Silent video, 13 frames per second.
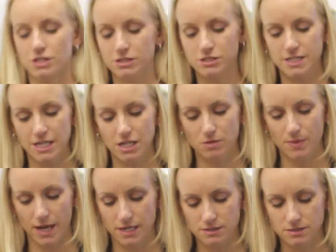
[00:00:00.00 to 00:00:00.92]
So then you take your
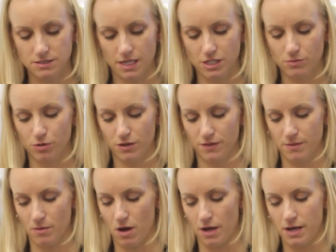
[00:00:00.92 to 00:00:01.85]
pants and you put
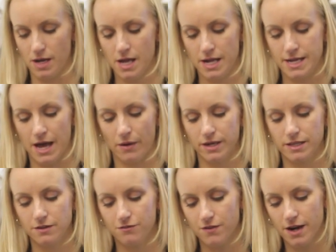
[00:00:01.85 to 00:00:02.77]
them on. Now
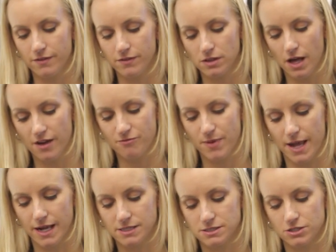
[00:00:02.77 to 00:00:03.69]
in the front of a lot of
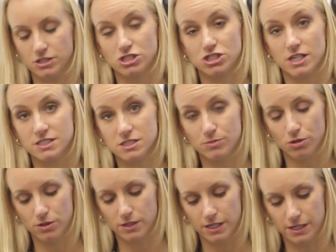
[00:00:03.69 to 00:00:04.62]
pants, they're
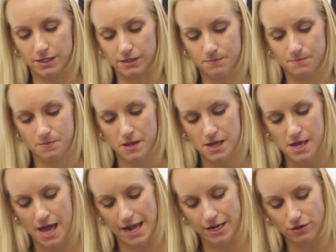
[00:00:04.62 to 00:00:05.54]
adjustable here,
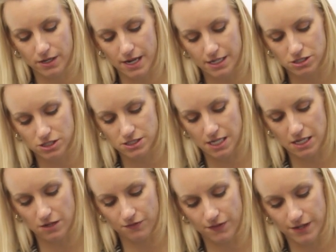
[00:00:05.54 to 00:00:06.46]
and you can actually
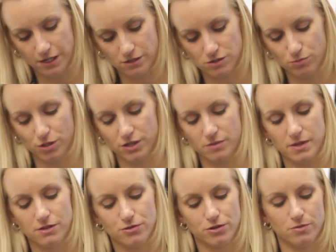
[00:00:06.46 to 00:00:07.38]
take your fingers and put
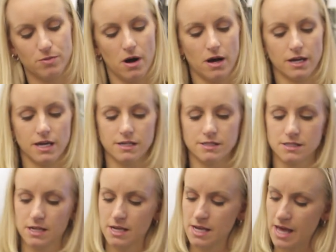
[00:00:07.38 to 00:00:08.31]
them in through the
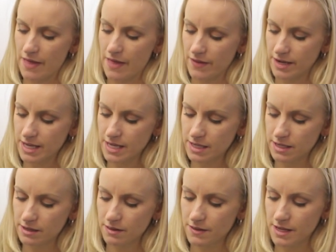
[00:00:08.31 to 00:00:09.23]
pocket, and then
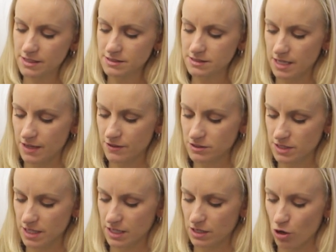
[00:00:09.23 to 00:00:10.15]
in the inside
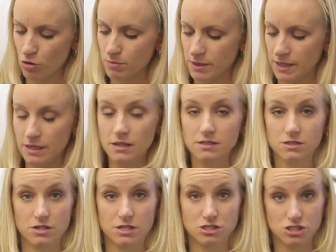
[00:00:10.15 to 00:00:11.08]
there's like an opening
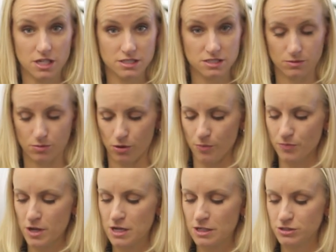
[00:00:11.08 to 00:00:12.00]
because they're
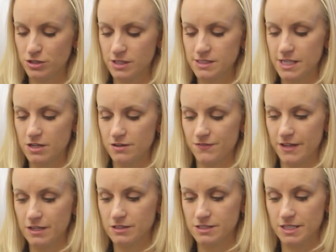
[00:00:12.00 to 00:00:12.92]
adjustable. So you can take your
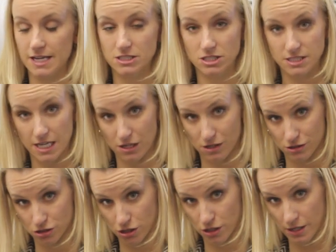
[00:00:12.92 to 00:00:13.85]
fingers and actually take
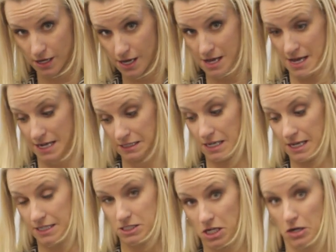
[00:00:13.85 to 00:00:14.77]
your shirt and
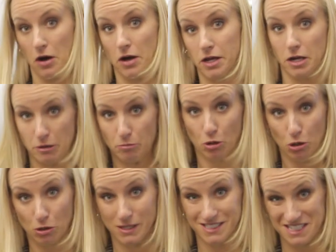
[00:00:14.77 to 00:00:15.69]
kind of tug on it and
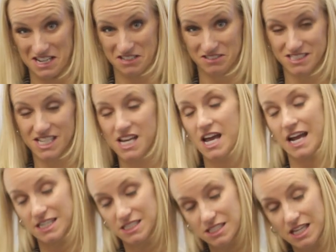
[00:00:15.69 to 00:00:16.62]
pull it down
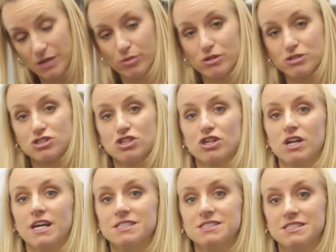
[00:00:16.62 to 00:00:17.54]
and to keep your
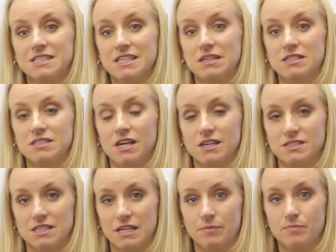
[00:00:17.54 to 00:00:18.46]
shirt nice and neat and
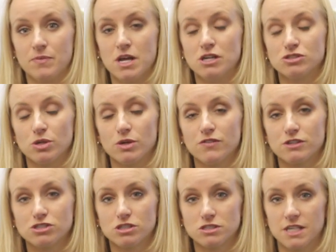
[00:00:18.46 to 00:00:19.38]
tucked in. So if
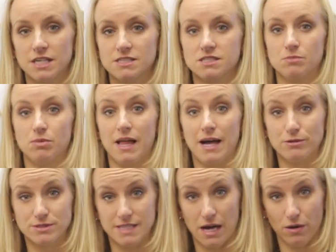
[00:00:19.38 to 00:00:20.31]
your shirt tends to
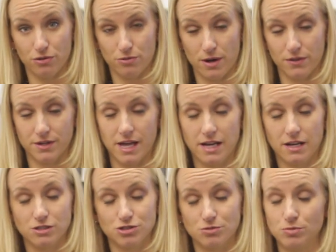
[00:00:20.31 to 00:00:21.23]
blouse out throughout the
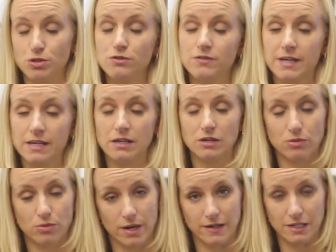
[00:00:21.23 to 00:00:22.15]
day because you're moving
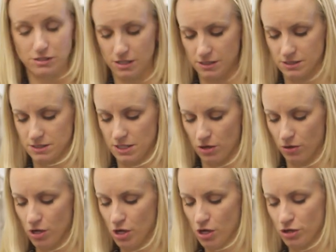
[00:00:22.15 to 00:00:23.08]
and you're wearing your
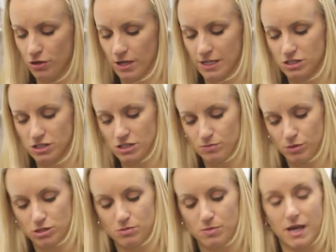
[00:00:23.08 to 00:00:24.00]
tuxedo, you can actually
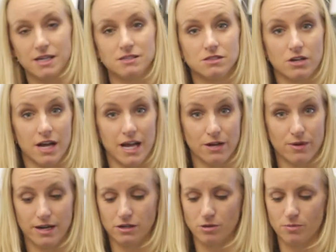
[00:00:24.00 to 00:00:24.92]
just put your, pant, your
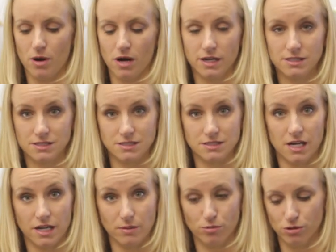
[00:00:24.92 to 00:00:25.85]
hand right in your pockets and
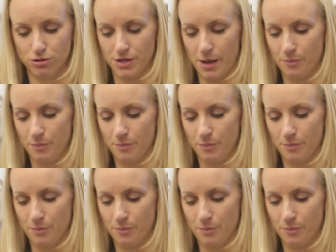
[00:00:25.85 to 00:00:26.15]
tug and pull